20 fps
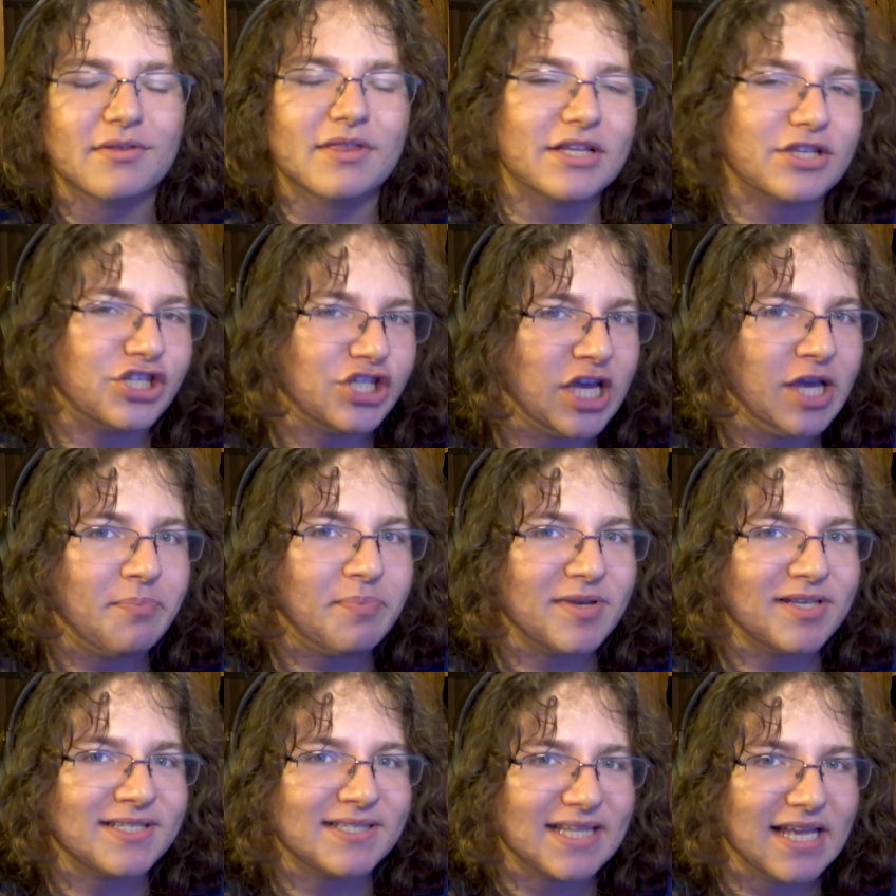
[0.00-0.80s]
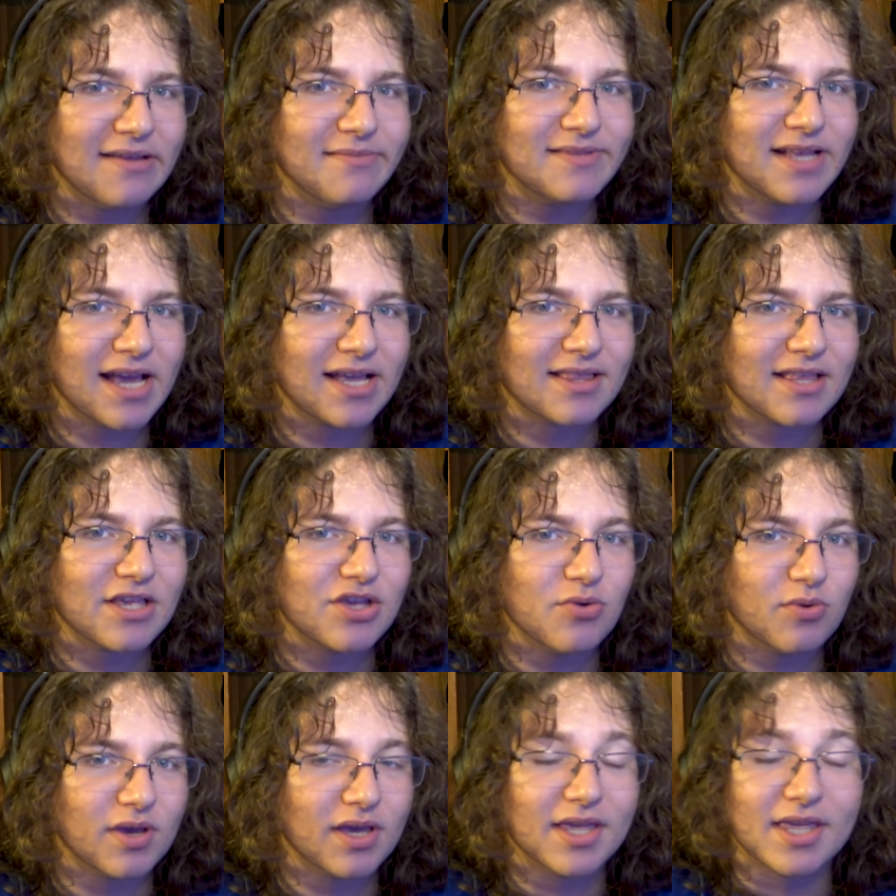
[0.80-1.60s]
the cheapest Steam Deck that
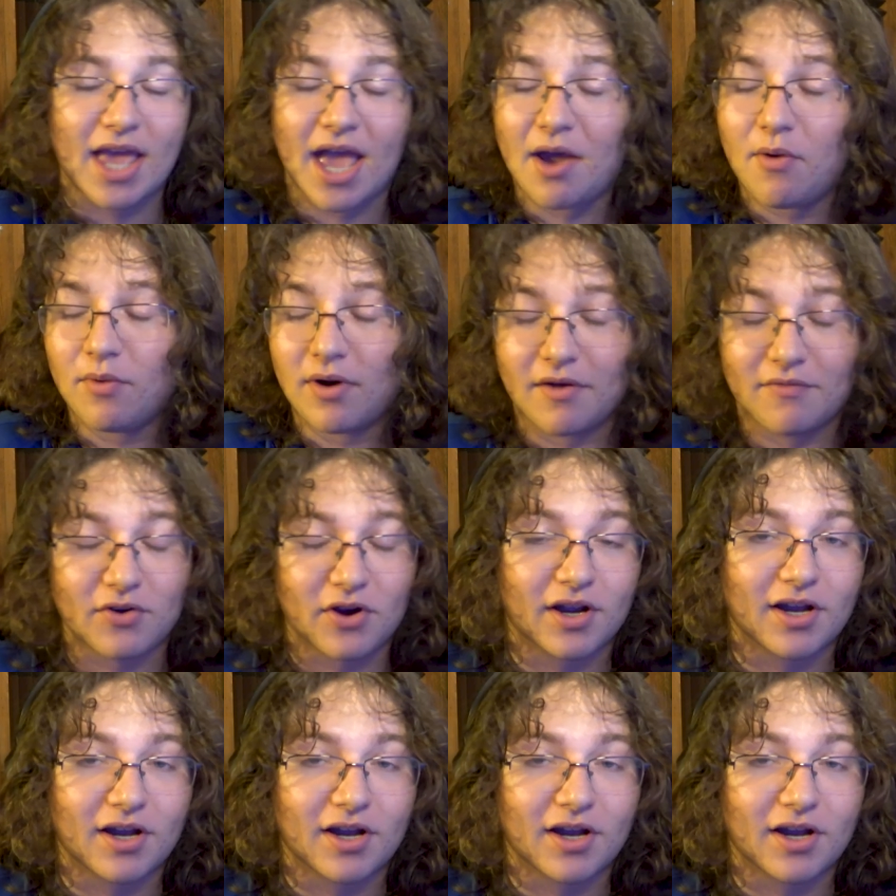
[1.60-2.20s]
you can get whenever